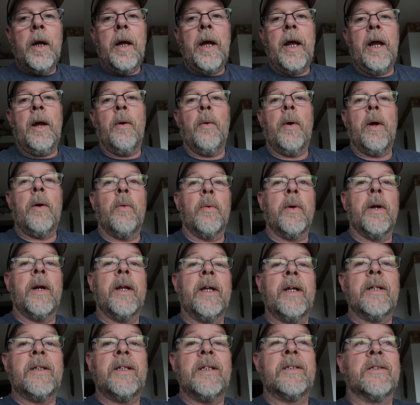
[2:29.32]
Anyway, we're
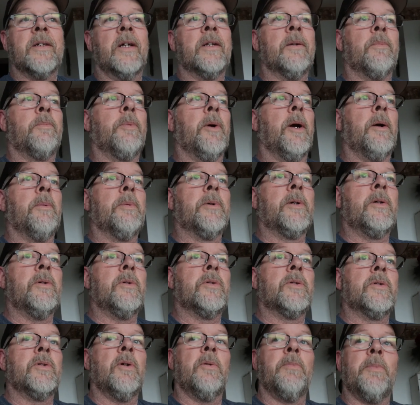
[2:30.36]
gonna get these on the
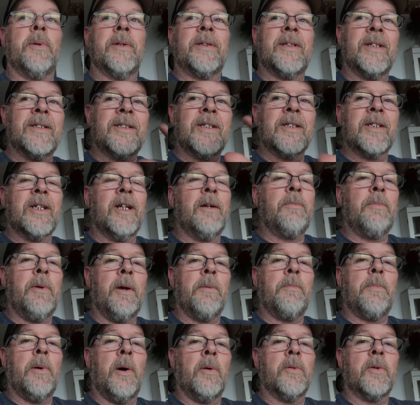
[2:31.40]
barbecue soon, but this is gonna
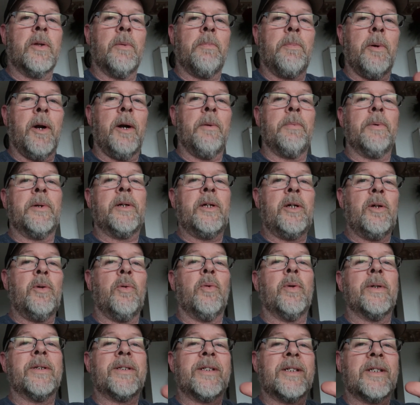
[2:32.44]
be about the
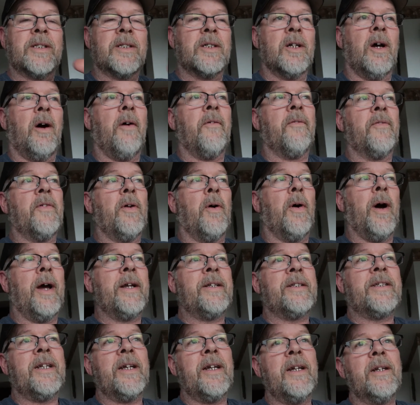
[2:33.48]
barbecue itself. Now, I
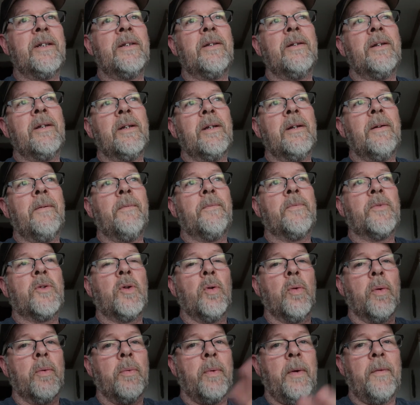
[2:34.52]
did
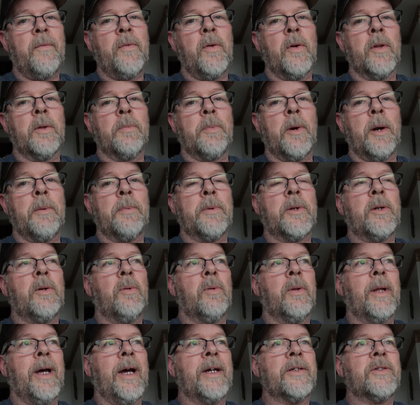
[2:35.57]
do a review of the
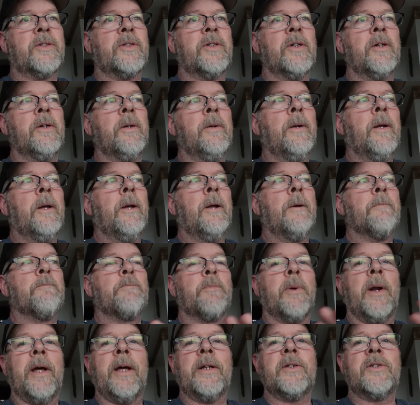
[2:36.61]
barbecue last year,
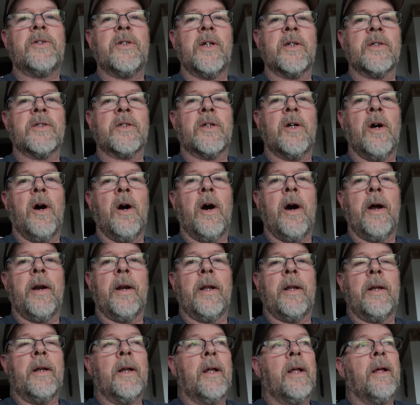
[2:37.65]
but I had just got
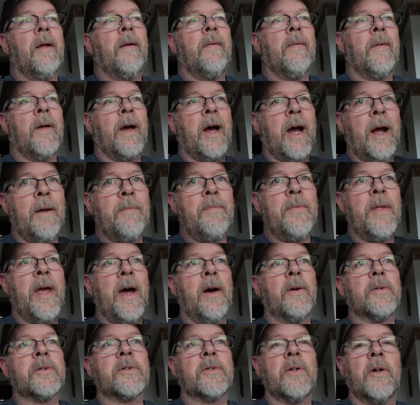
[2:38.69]
it. I'm
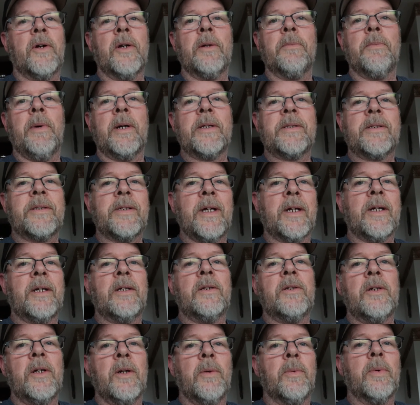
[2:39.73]
now starting my
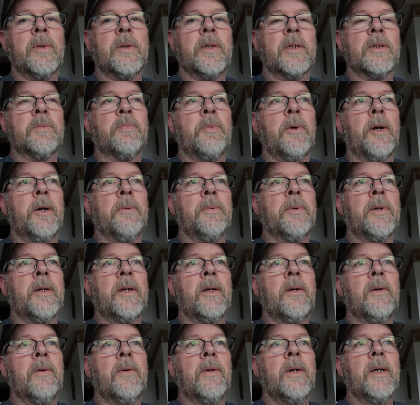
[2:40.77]
second year with this
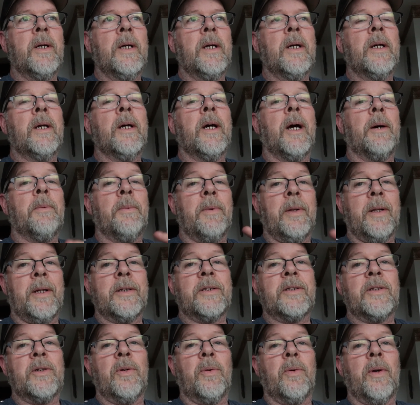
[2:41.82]
barbecue. I'm gonna
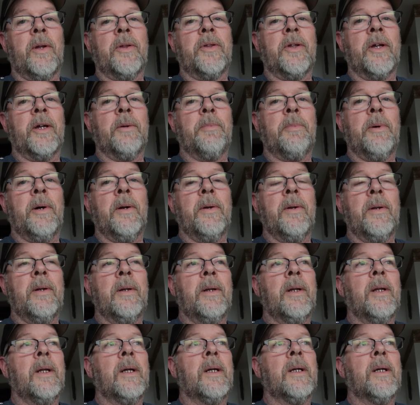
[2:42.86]
let you know what I think about it.